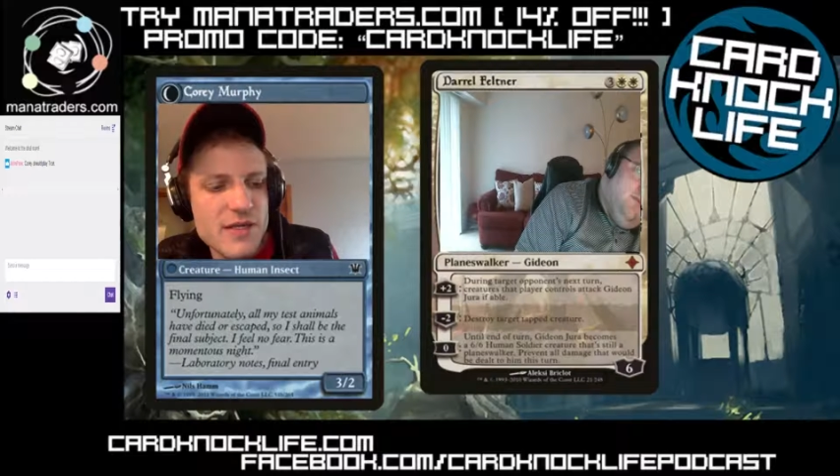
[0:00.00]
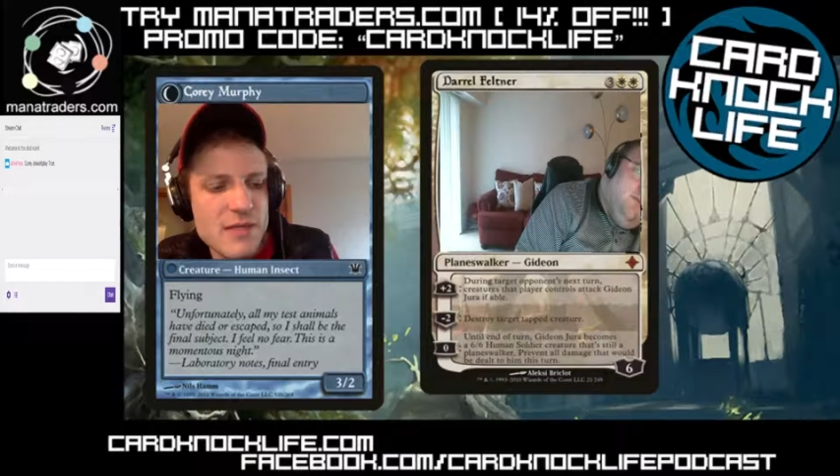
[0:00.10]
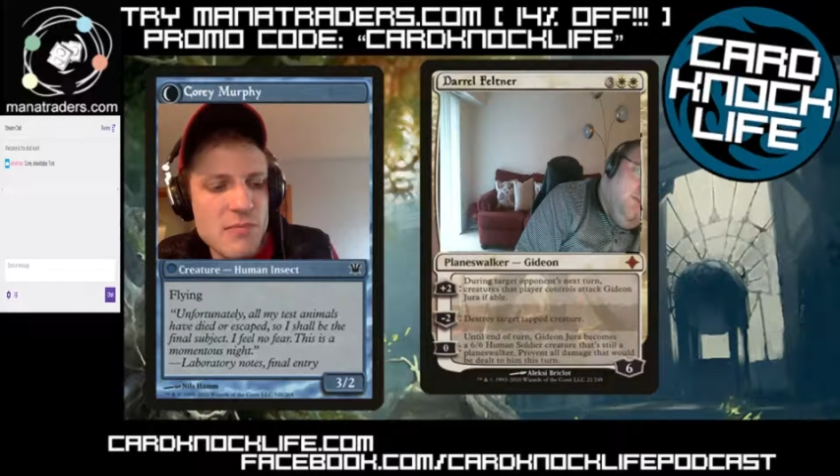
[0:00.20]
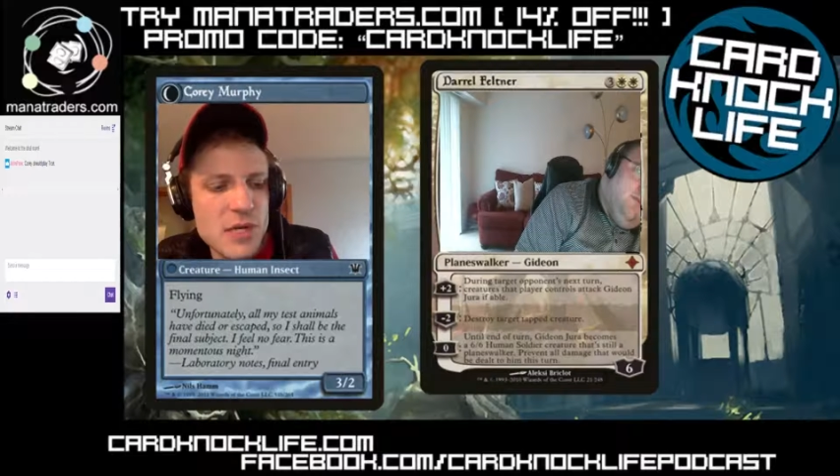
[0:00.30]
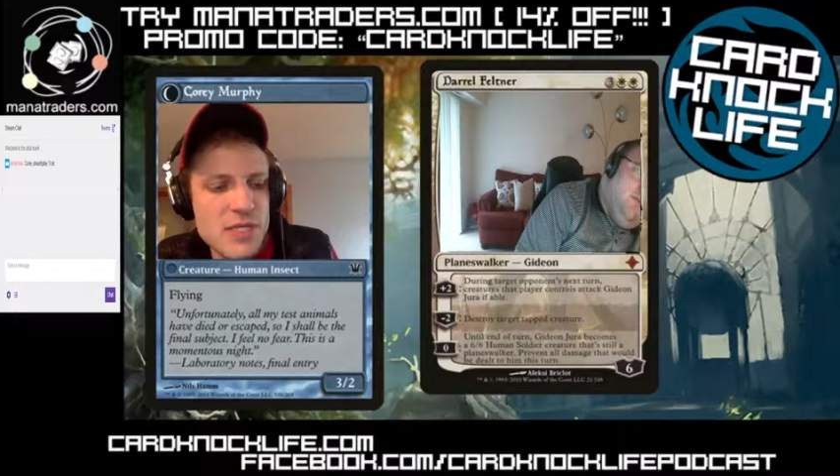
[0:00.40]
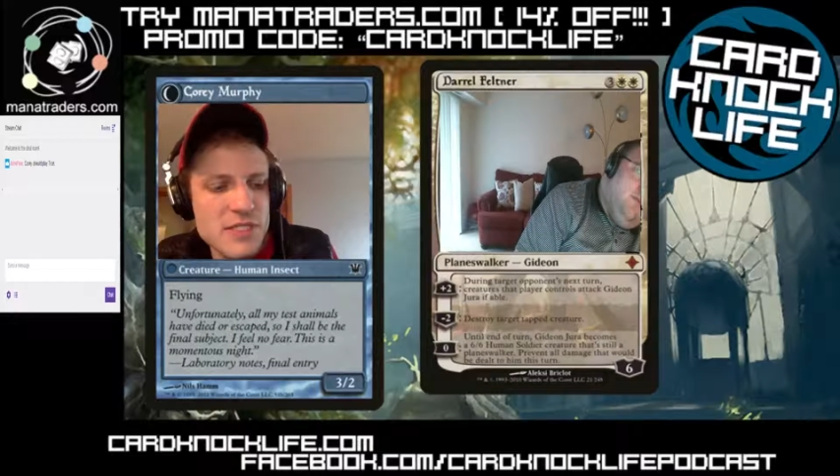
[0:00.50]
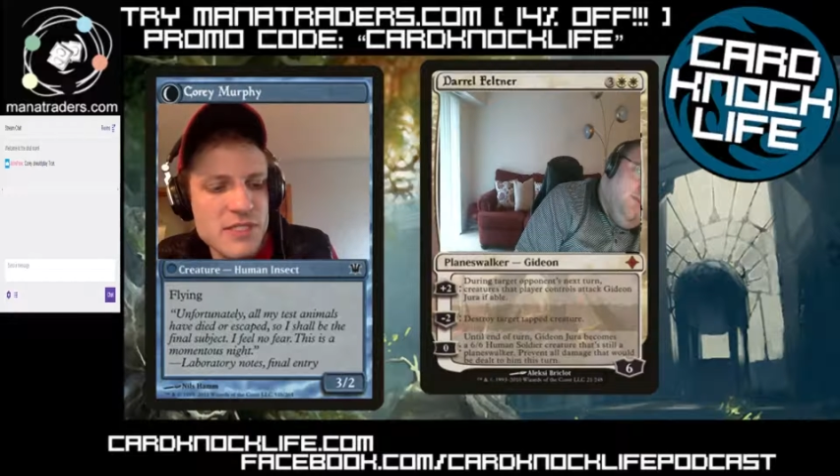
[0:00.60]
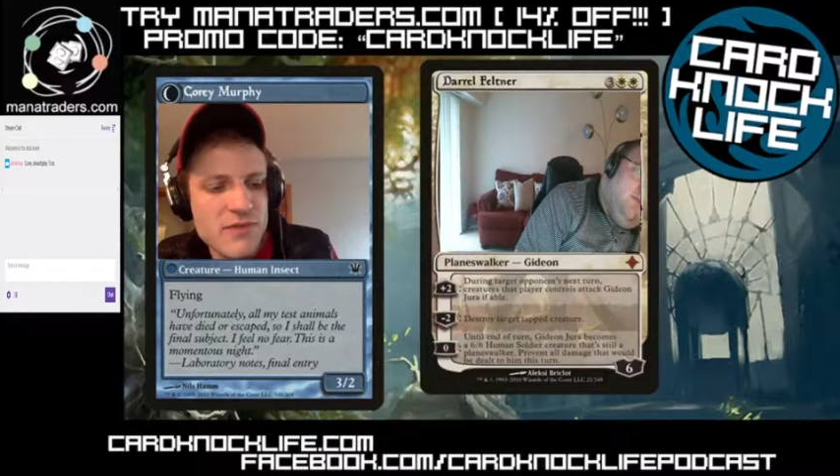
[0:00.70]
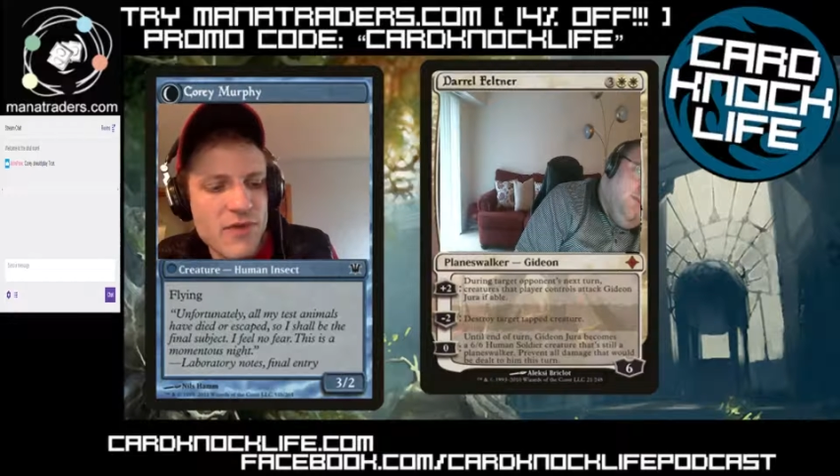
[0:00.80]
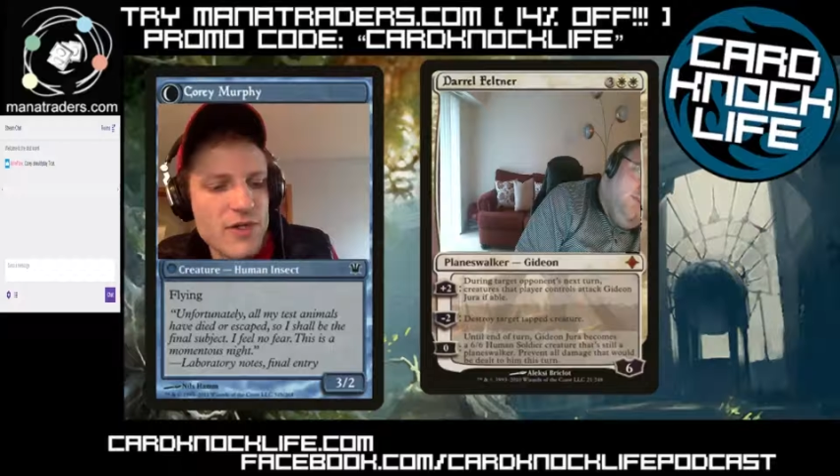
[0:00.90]
Burnt
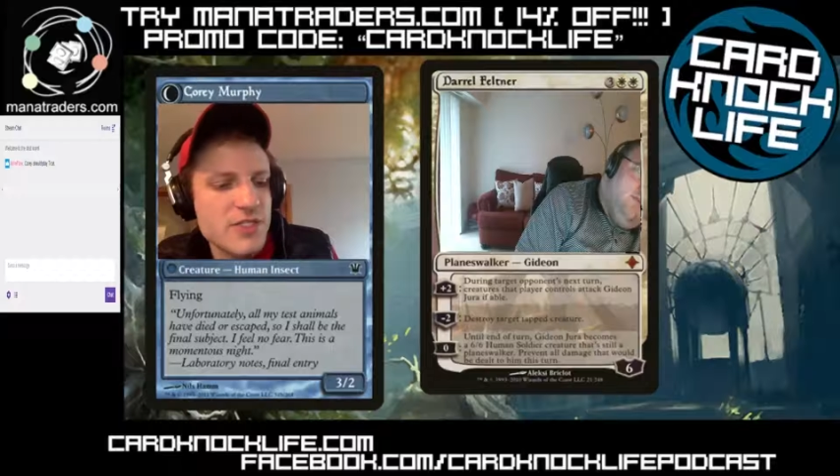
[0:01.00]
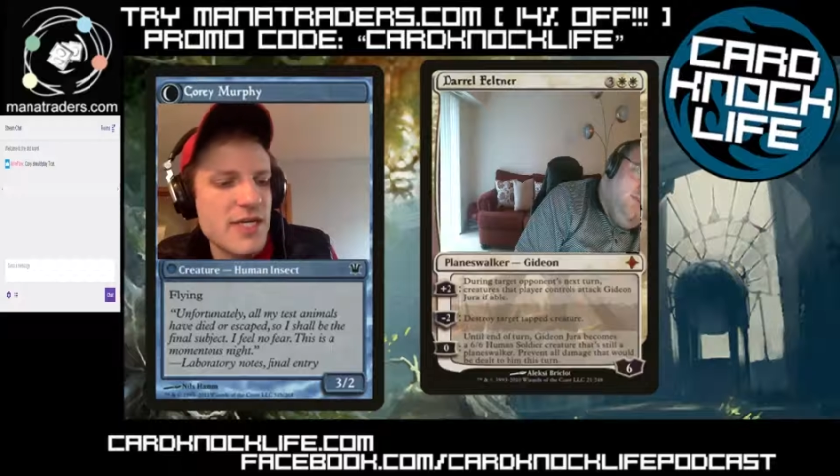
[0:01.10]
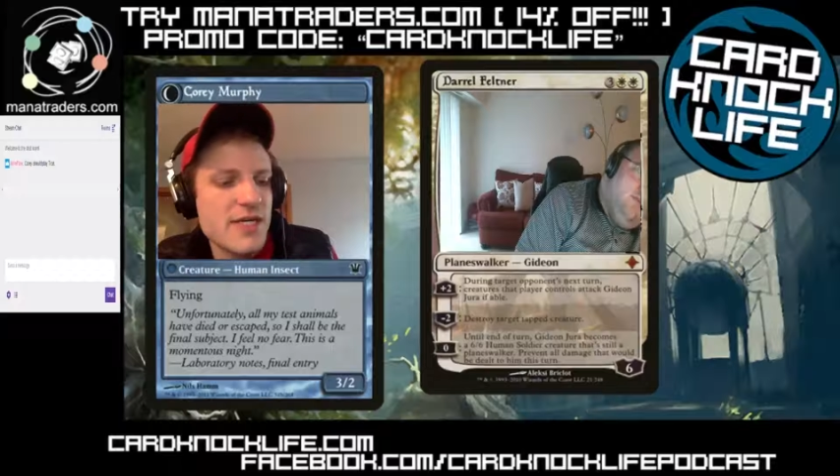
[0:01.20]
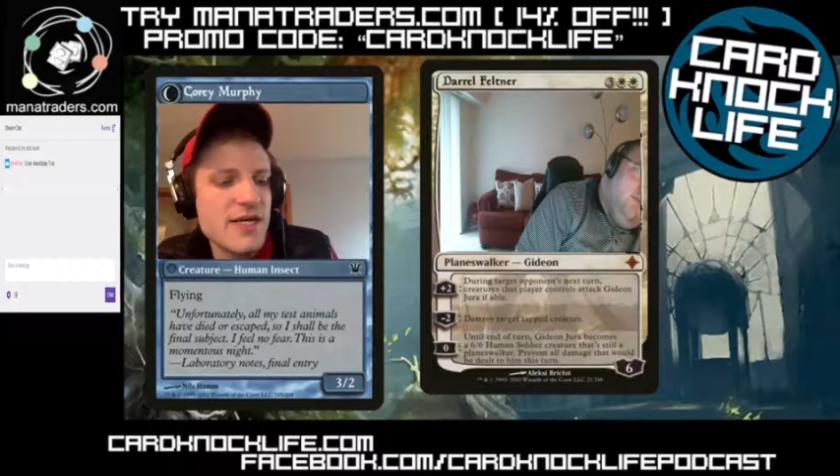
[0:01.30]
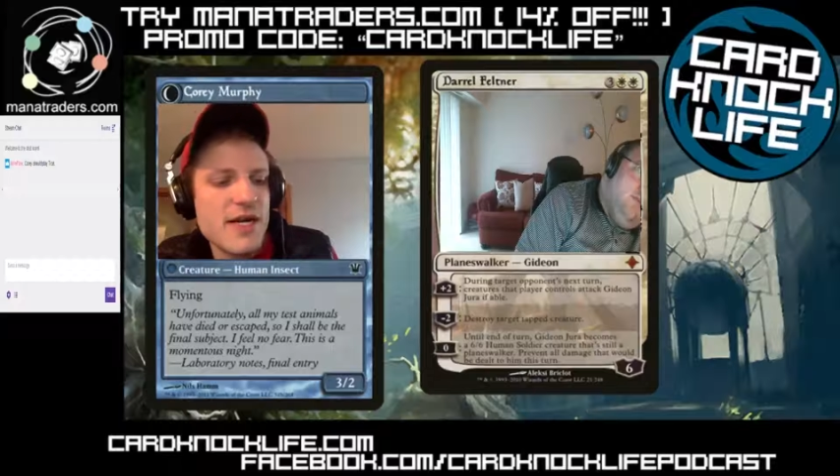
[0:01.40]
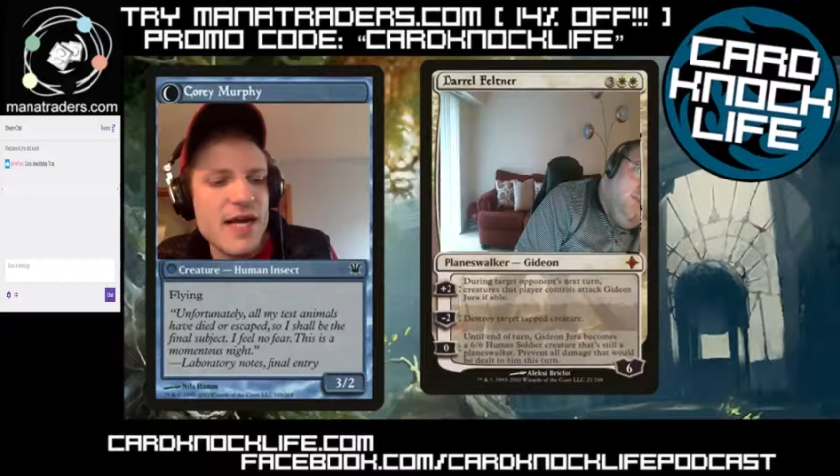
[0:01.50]
and Forge Tender.